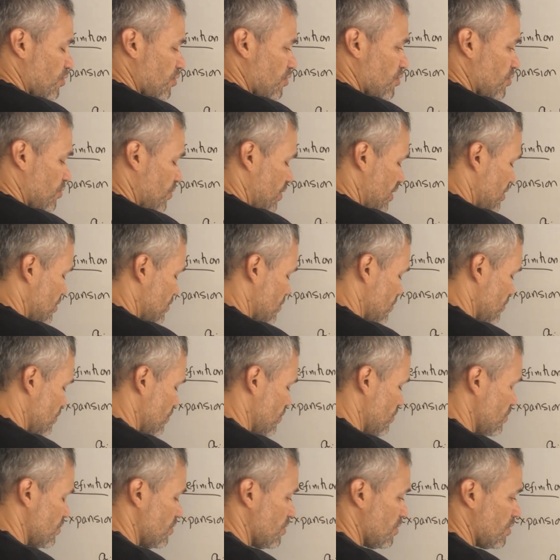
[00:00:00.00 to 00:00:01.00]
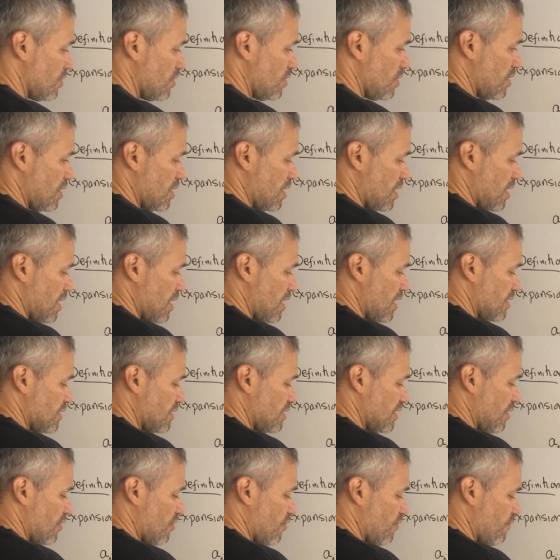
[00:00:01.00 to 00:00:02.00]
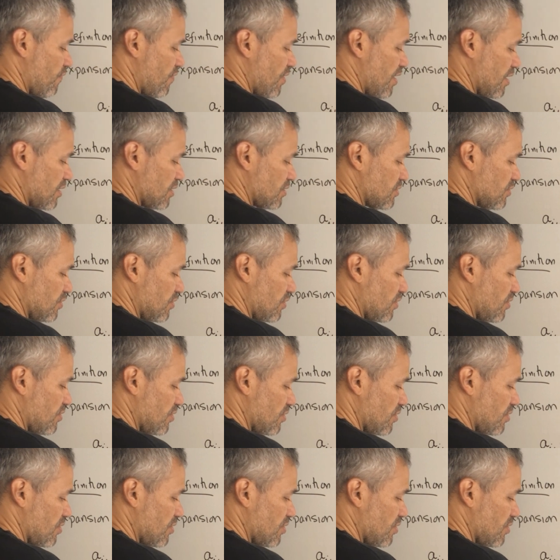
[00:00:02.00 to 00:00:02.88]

3, 2, and the cofactor